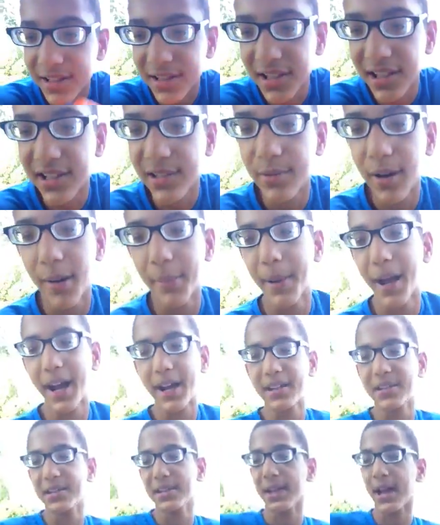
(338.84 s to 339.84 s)
The six round
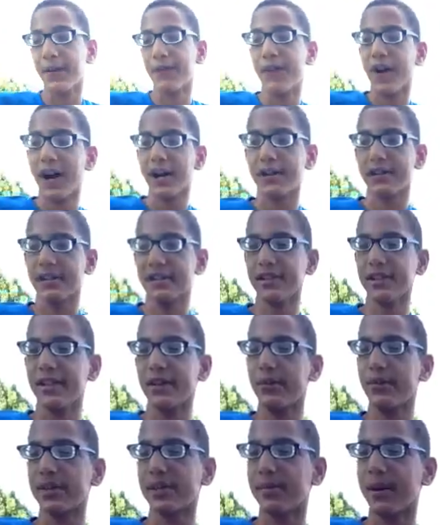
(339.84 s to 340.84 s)
magazine I fired
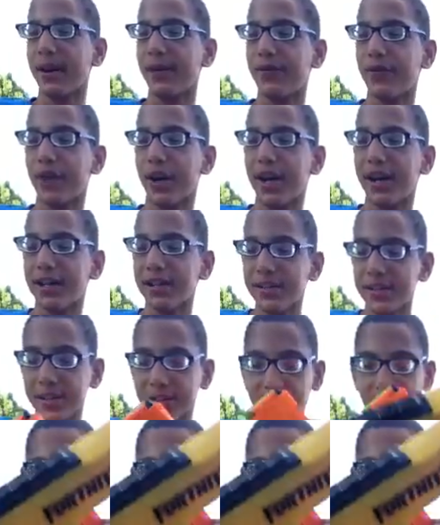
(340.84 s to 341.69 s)
earlier with my friends,